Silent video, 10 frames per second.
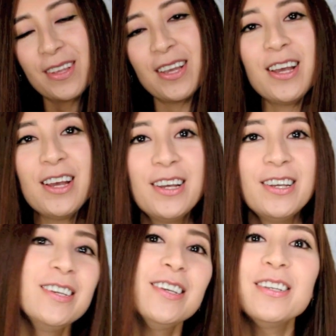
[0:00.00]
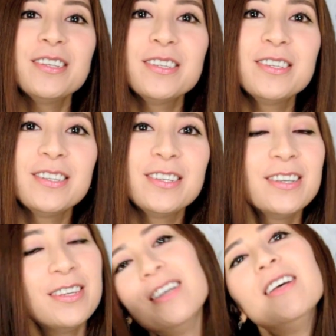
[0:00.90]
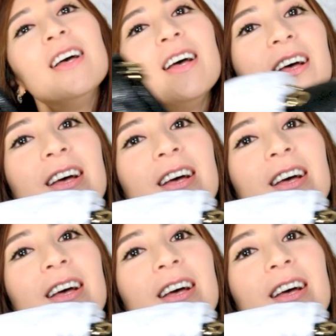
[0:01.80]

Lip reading: (silence)